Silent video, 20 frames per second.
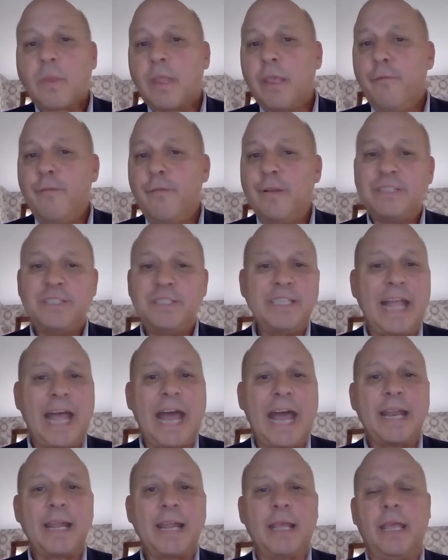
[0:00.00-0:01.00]
If it's
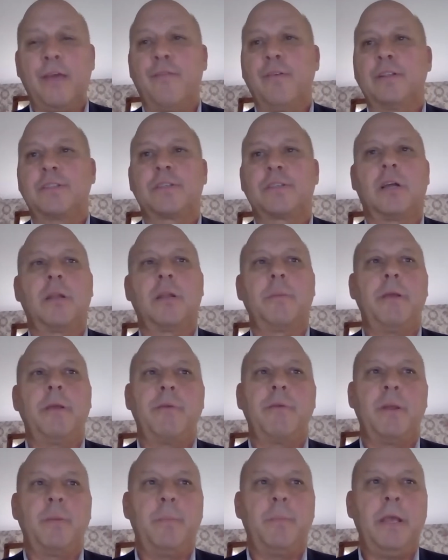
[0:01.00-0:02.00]
static, if it's going to be
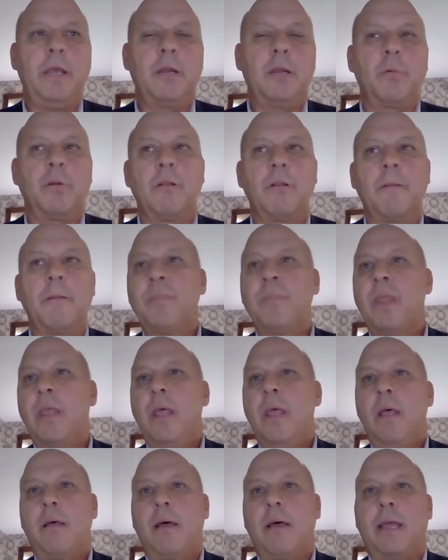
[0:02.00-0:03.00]
repeatable,
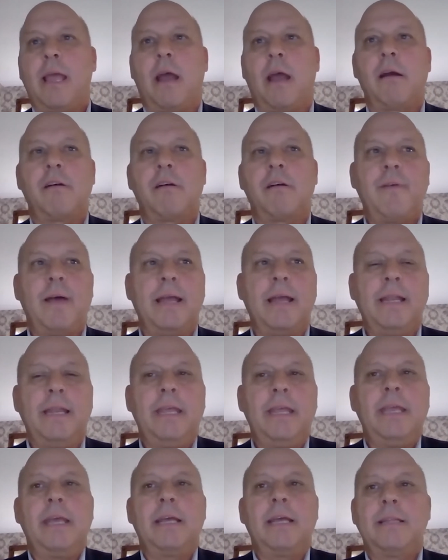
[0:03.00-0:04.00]
like
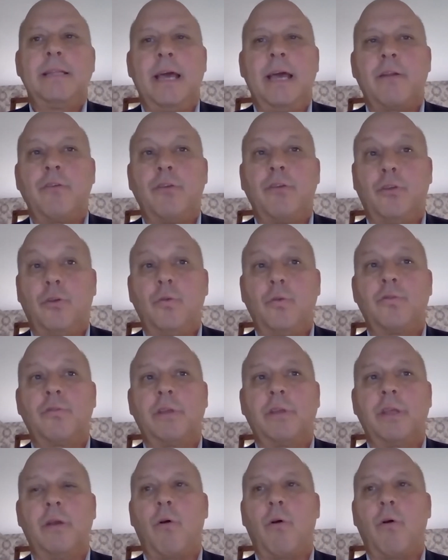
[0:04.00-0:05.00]
RFID antenna
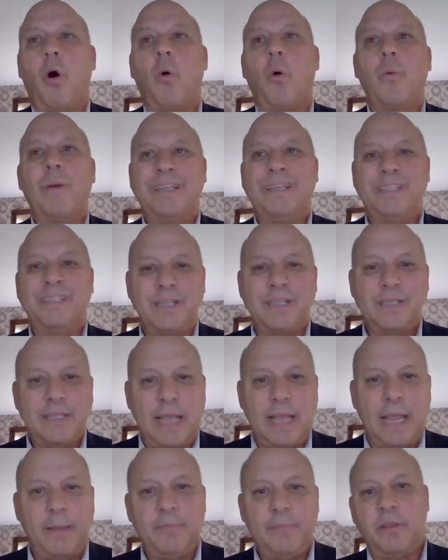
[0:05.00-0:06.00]
usually are always the
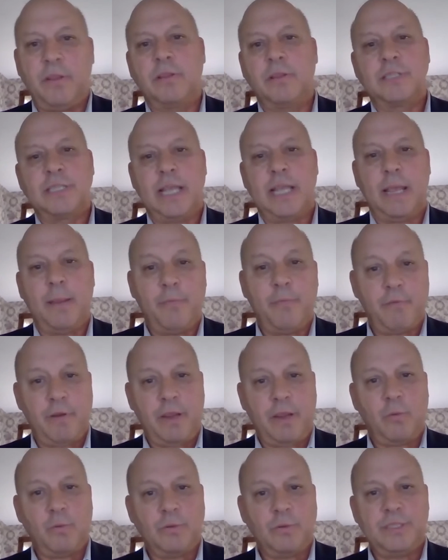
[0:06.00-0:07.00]
same to the same
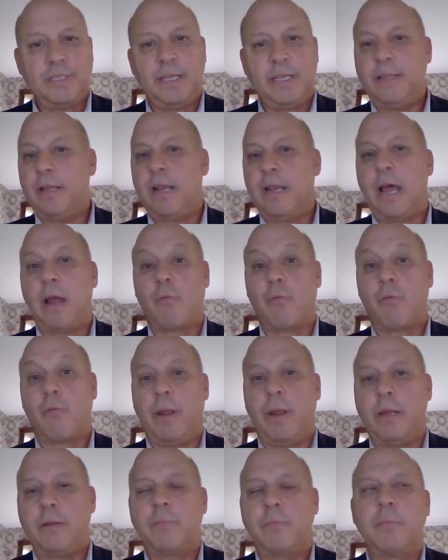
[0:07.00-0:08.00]
frequency. They're not
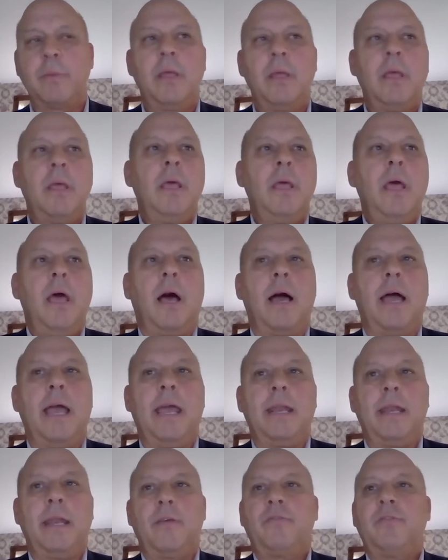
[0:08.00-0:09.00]
random.
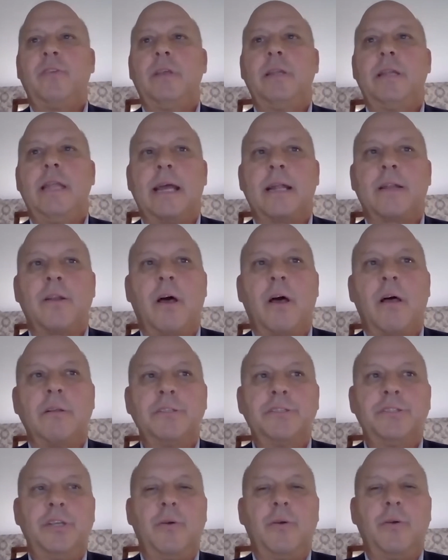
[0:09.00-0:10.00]
NFC
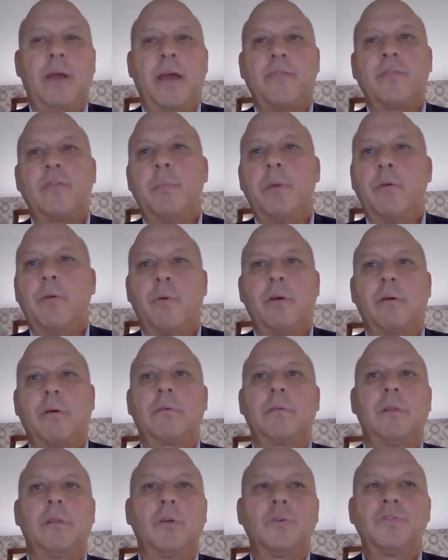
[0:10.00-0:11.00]
technology, you have to be
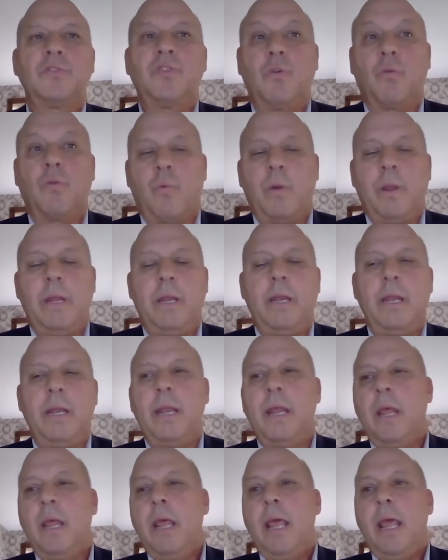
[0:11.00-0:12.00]
real close to read
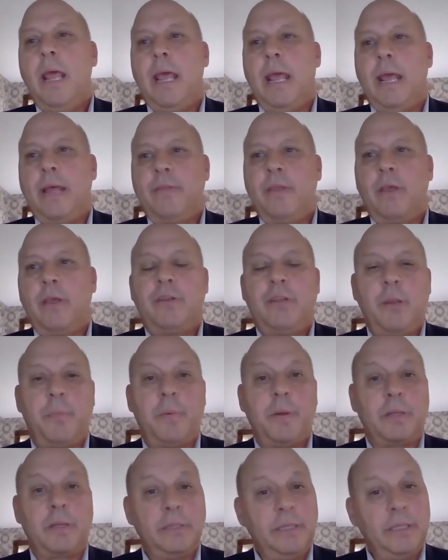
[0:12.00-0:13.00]
it, and they're
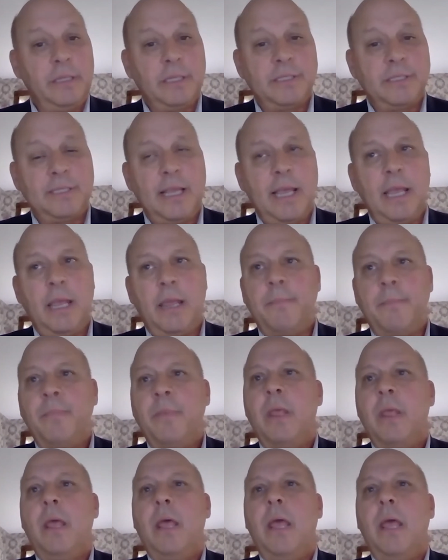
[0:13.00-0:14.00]
typically the same.
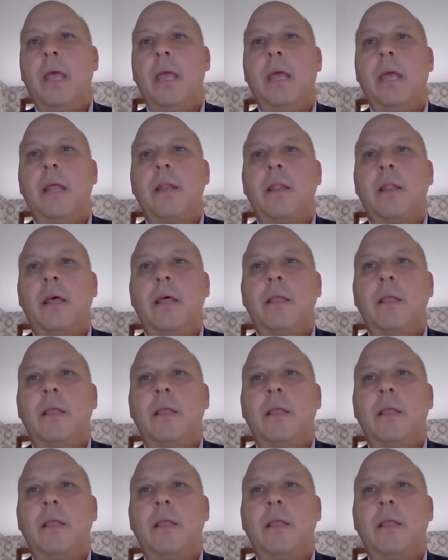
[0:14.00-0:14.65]
And,